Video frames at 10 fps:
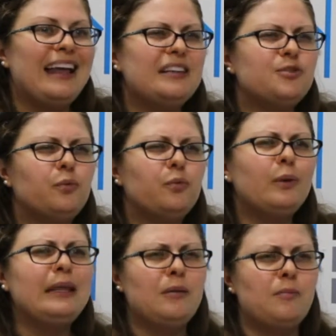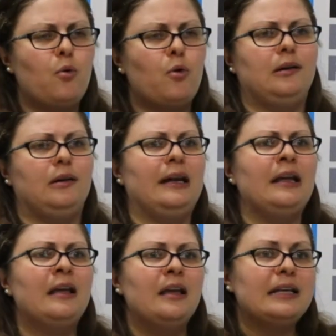And it's really
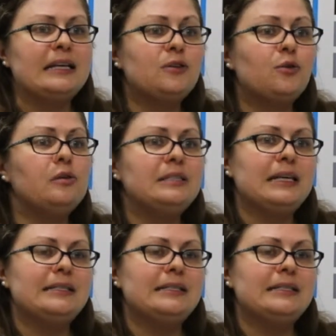important that schools